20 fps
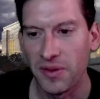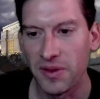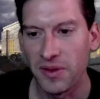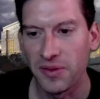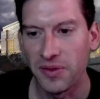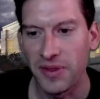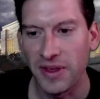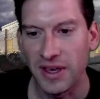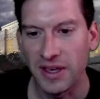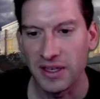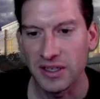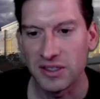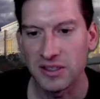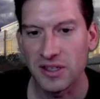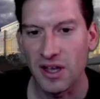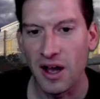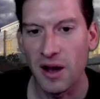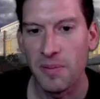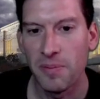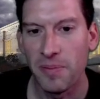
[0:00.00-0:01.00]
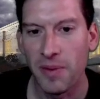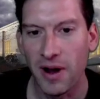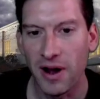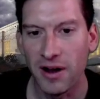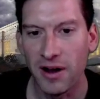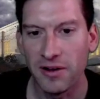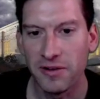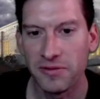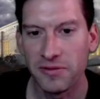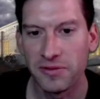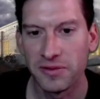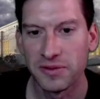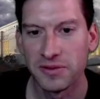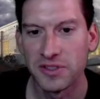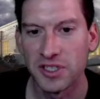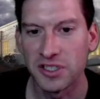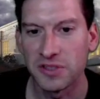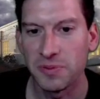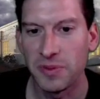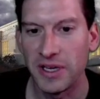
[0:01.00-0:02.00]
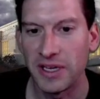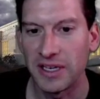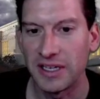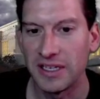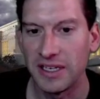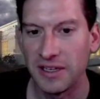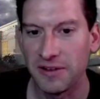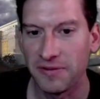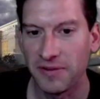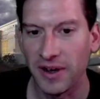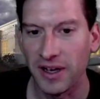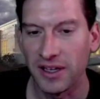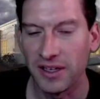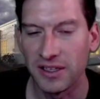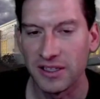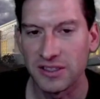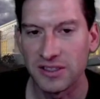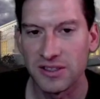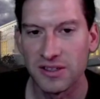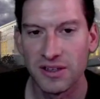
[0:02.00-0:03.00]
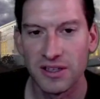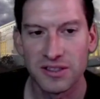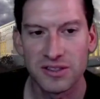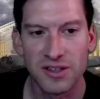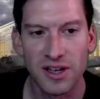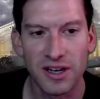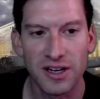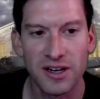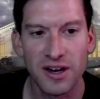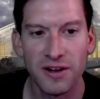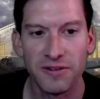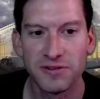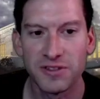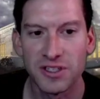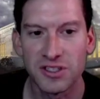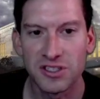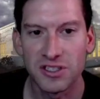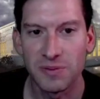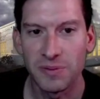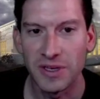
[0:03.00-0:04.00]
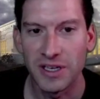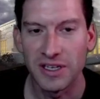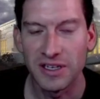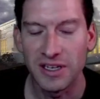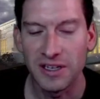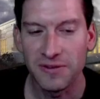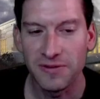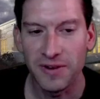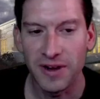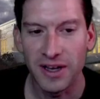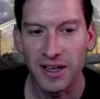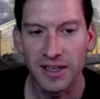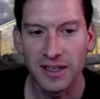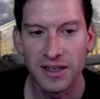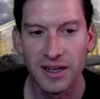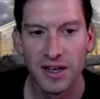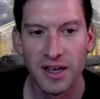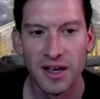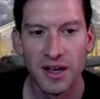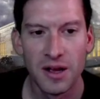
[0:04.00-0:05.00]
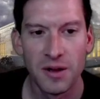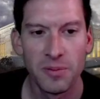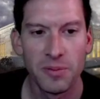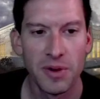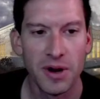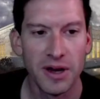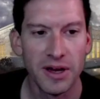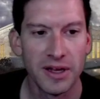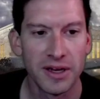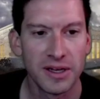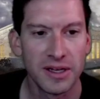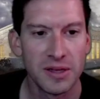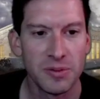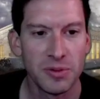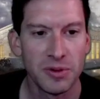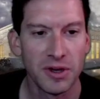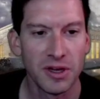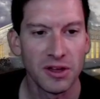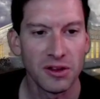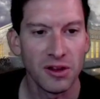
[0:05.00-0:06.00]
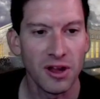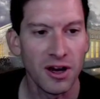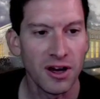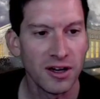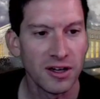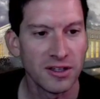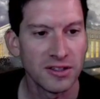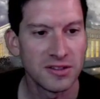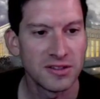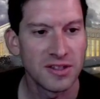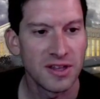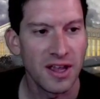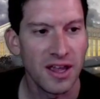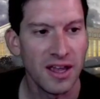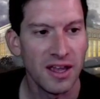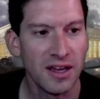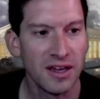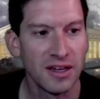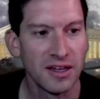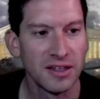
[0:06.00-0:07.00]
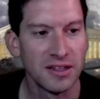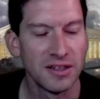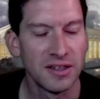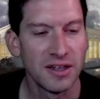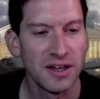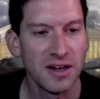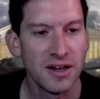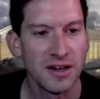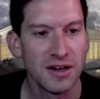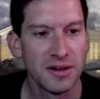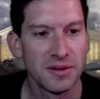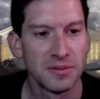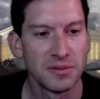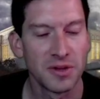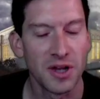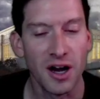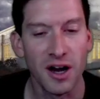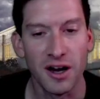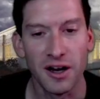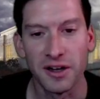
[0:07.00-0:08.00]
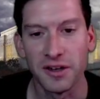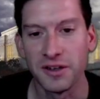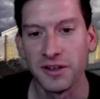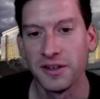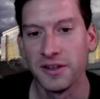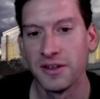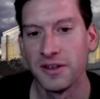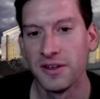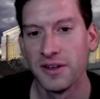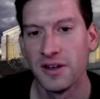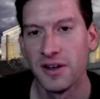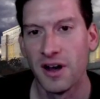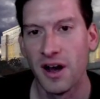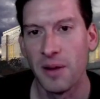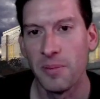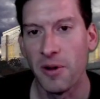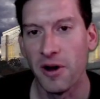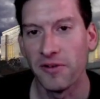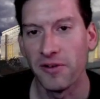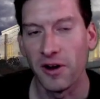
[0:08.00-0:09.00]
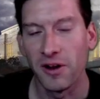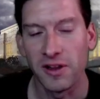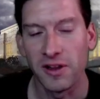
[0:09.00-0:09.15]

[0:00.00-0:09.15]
things above just being a Nephite. It's not enough just to be a Nephite, but he put laws and God above all